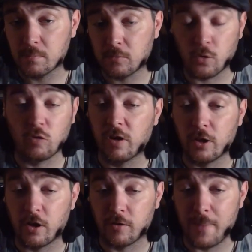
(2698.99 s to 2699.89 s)
So it
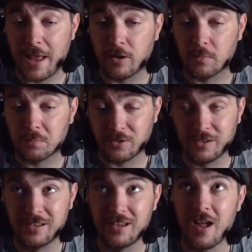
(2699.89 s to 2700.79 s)
really doesn't matter.
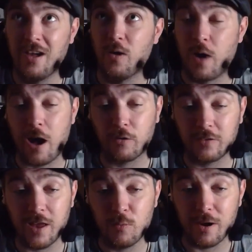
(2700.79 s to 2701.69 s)
So I'll
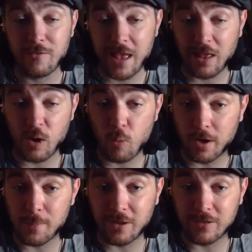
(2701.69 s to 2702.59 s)
say whatever the hell I
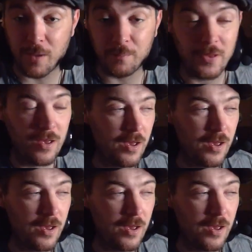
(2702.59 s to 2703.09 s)
want about them.